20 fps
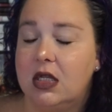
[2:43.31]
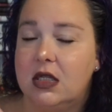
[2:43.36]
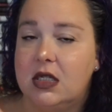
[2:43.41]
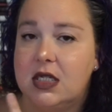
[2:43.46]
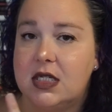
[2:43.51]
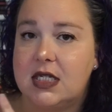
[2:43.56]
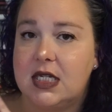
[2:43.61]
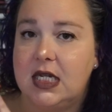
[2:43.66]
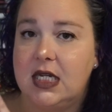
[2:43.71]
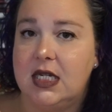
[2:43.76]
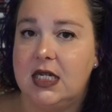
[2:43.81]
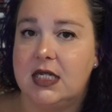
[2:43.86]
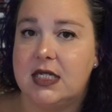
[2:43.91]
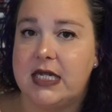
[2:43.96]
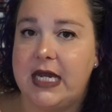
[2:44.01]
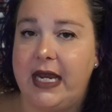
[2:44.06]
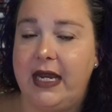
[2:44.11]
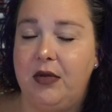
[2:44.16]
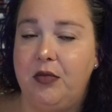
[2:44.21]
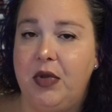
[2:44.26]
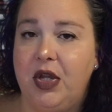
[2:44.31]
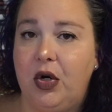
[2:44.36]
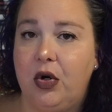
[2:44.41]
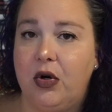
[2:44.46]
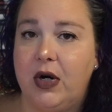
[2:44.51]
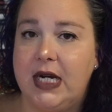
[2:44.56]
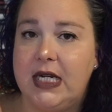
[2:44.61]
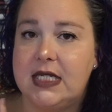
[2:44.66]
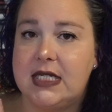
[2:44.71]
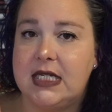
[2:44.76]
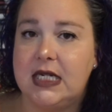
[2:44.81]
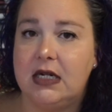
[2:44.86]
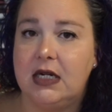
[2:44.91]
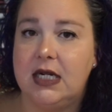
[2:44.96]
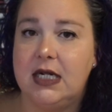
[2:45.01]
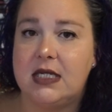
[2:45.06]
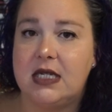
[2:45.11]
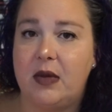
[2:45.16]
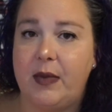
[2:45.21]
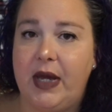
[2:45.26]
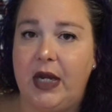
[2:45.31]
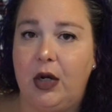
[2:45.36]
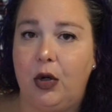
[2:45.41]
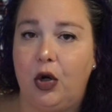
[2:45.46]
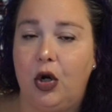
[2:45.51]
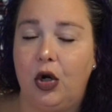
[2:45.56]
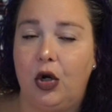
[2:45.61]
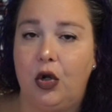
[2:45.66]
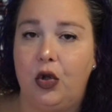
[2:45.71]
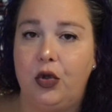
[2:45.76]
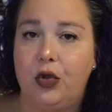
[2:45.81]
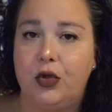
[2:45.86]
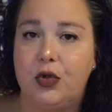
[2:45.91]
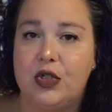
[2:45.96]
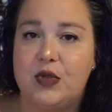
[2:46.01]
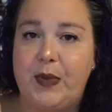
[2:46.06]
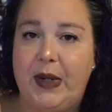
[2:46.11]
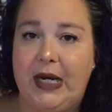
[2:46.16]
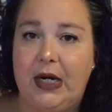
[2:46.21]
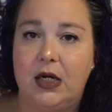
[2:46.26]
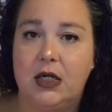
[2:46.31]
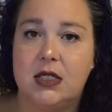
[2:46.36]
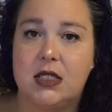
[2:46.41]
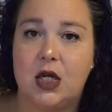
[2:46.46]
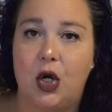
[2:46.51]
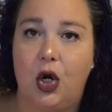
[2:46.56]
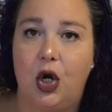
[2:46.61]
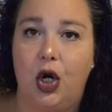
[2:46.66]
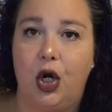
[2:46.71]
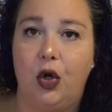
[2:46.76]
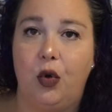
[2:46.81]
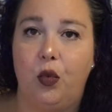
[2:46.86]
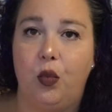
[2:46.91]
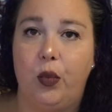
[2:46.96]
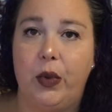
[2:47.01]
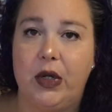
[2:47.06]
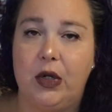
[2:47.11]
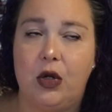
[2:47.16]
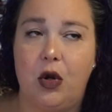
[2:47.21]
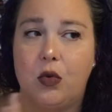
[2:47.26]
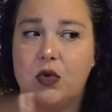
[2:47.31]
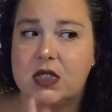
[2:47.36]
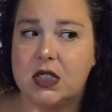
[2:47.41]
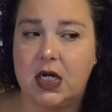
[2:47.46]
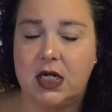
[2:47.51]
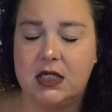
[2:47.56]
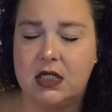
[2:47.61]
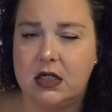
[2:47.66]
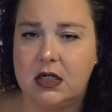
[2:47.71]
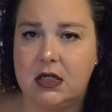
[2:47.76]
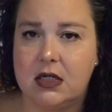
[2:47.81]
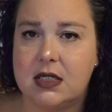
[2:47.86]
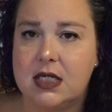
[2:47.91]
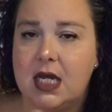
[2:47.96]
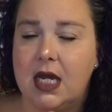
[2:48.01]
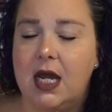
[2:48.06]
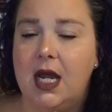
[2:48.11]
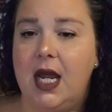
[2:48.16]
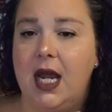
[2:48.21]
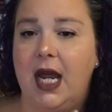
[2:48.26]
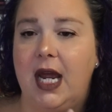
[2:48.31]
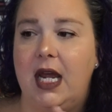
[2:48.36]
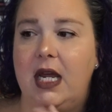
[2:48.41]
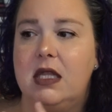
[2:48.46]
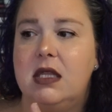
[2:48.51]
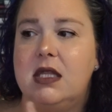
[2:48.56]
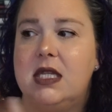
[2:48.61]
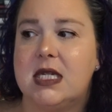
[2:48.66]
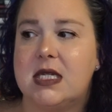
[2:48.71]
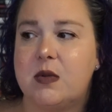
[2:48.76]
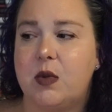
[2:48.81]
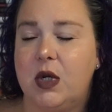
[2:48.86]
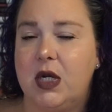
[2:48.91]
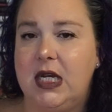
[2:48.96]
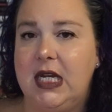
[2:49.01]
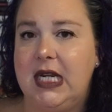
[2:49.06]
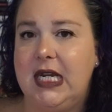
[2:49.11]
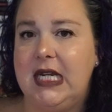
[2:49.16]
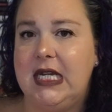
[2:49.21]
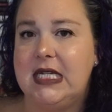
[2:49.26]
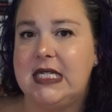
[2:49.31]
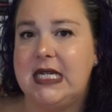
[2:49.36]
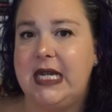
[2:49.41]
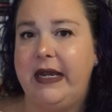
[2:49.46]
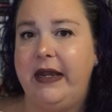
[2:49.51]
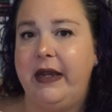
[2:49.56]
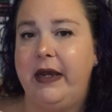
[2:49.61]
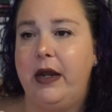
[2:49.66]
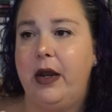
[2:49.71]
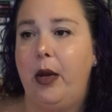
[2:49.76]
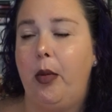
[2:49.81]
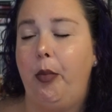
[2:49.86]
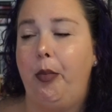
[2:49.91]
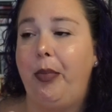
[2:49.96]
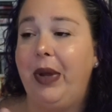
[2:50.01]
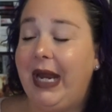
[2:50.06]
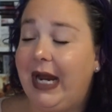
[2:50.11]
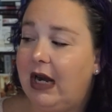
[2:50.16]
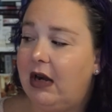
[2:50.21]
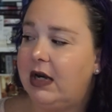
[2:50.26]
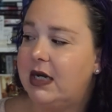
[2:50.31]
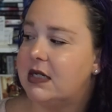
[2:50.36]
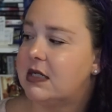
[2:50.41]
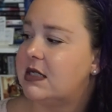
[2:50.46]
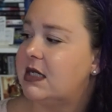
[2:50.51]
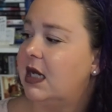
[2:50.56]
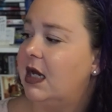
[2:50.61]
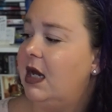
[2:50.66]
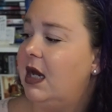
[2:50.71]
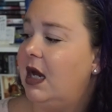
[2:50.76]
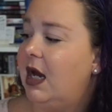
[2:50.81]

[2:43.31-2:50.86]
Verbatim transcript: This is a middle grade series about a girl whose parents are ghost hunters and this one is in Paris